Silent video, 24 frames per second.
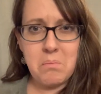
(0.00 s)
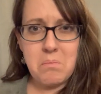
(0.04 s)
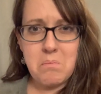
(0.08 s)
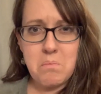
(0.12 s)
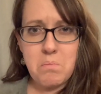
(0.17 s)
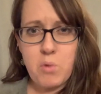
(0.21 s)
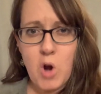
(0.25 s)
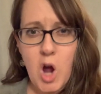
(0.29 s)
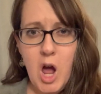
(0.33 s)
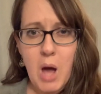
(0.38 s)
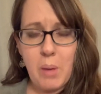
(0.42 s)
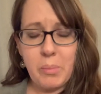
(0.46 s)

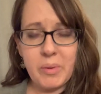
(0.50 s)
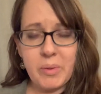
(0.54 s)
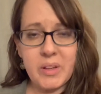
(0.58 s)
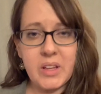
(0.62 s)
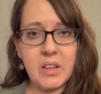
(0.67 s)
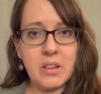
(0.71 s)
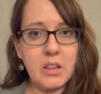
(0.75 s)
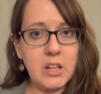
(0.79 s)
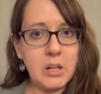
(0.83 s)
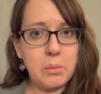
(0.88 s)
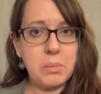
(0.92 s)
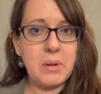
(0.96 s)
probably a
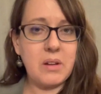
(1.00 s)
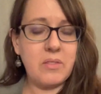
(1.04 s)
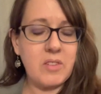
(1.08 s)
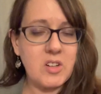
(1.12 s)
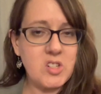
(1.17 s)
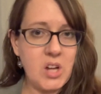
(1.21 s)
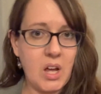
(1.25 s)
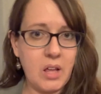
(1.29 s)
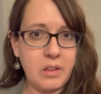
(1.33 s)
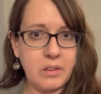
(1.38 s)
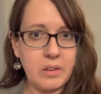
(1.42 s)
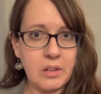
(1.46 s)
little bit of a
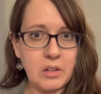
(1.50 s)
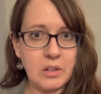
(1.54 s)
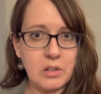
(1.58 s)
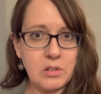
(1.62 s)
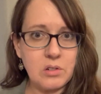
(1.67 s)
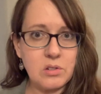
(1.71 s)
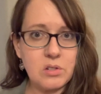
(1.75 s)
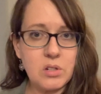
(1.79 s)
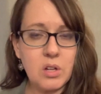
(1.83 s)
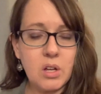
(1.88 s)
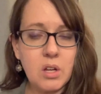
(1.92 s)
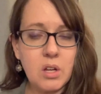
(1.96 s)
challenge.